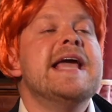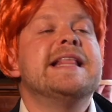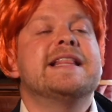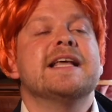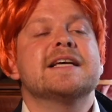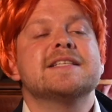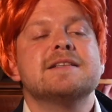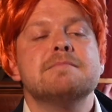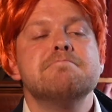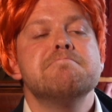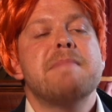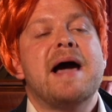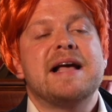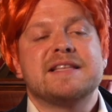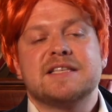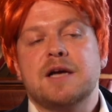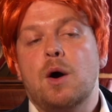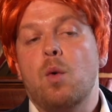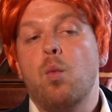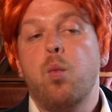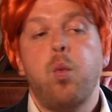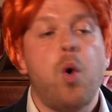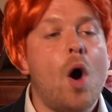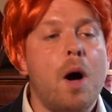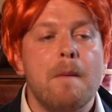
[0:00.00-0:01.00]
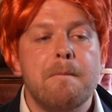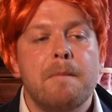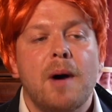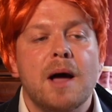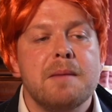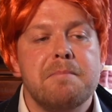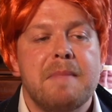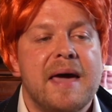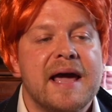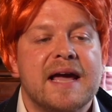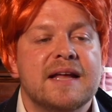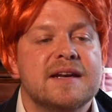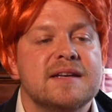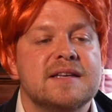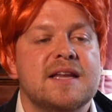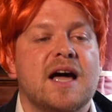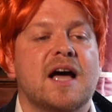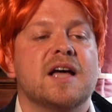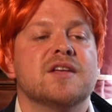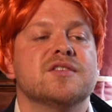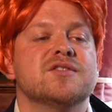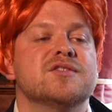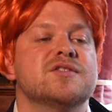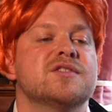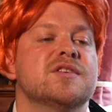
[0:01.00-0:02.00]
doesn't matter what my Meghan
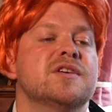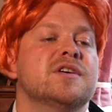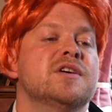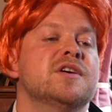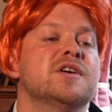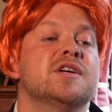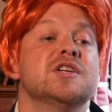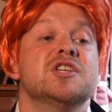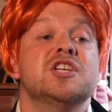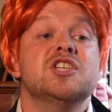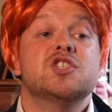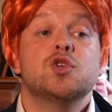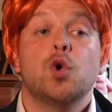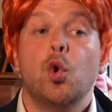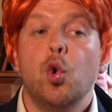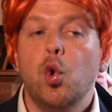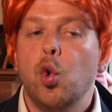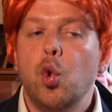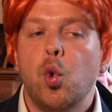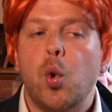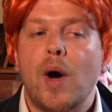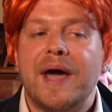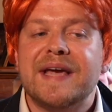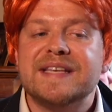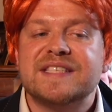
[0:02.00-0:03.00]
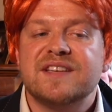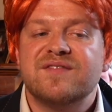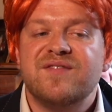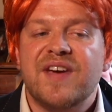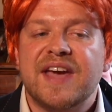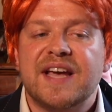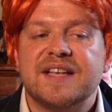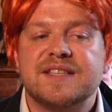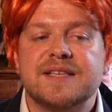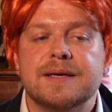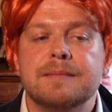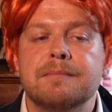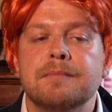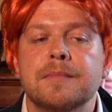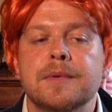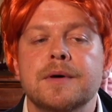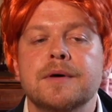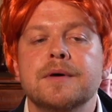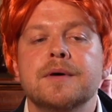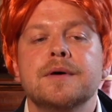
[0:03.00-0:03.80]
does. She's always a victim.